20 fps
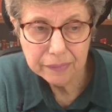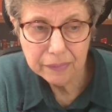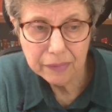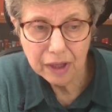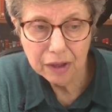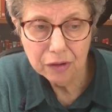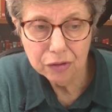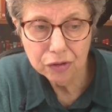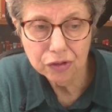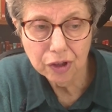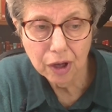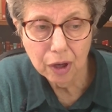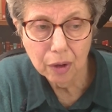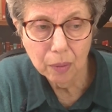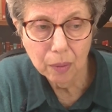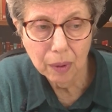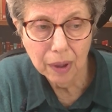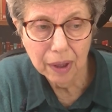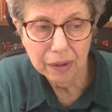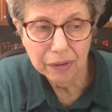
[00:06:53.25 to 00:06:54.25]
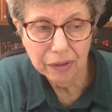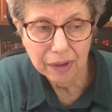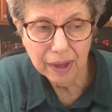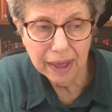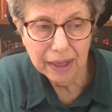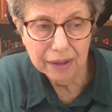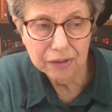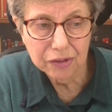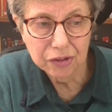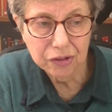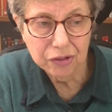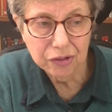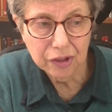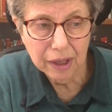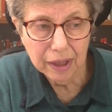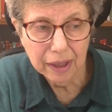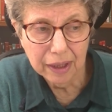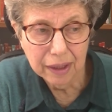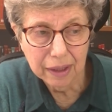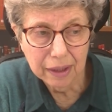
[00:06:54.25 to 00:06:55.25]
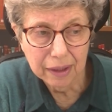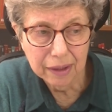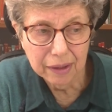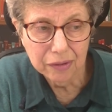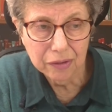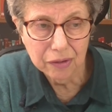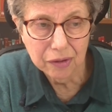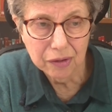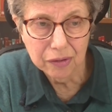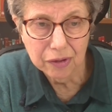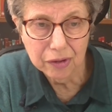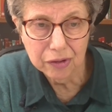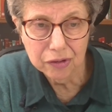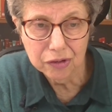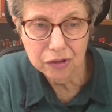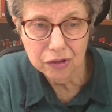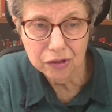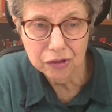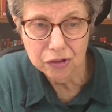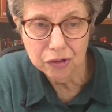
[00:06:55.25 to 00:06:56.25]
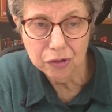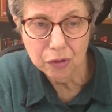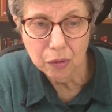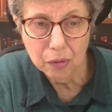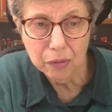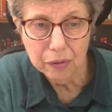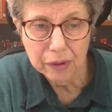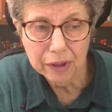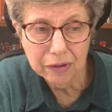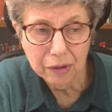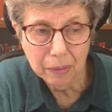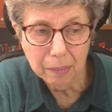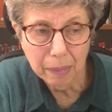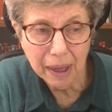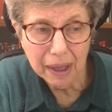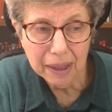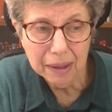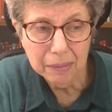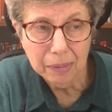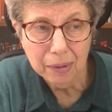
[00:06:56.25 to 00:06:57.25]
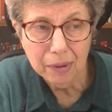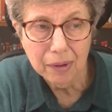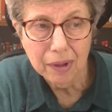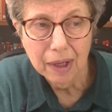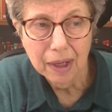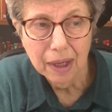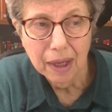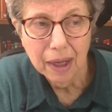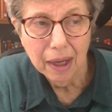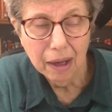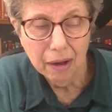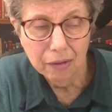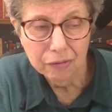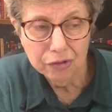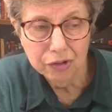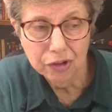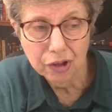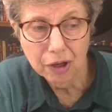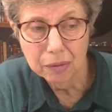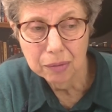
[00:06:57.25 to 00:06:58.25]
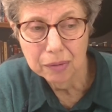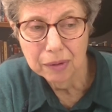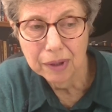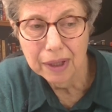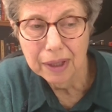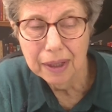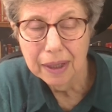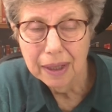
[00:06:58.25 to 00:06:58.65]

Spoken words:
So there's the story in the Bible of Jonah